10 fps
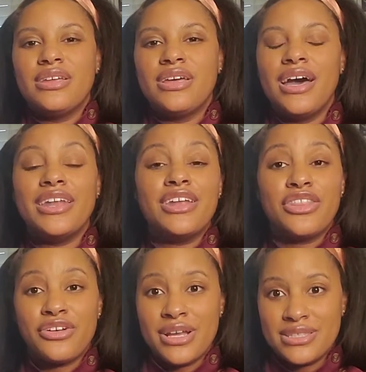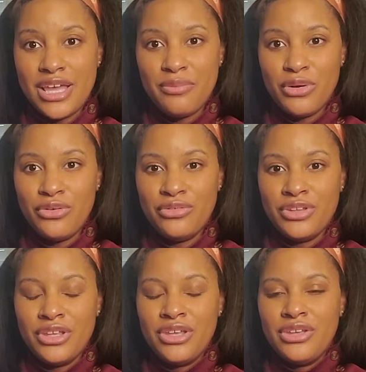Another example,
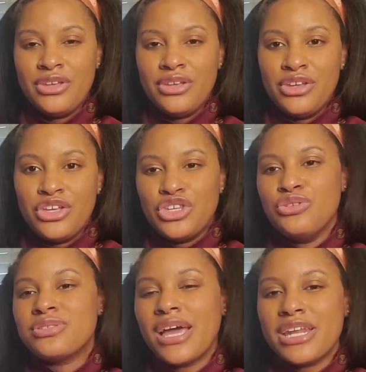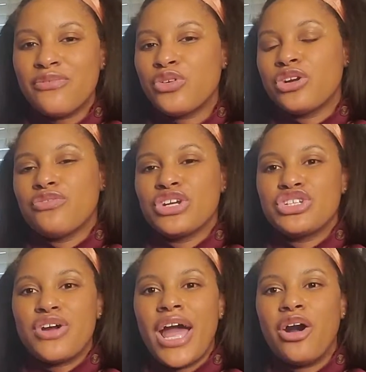you sign up for a free
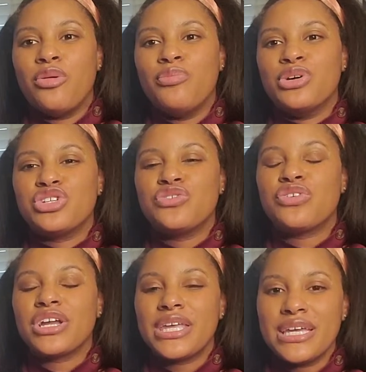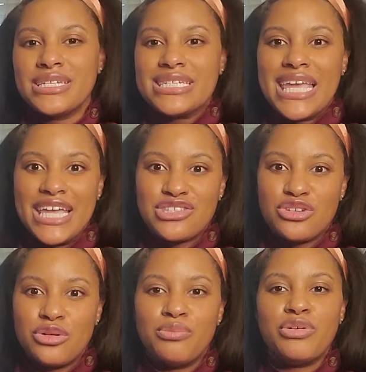trial, but you forget to
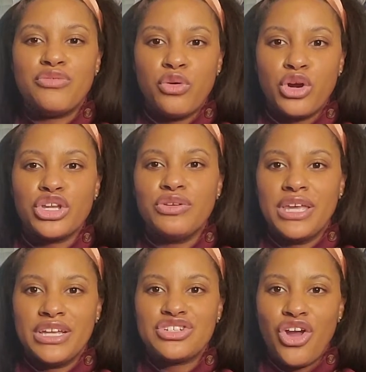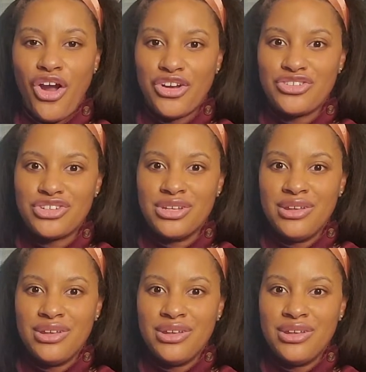cancel before you get charged.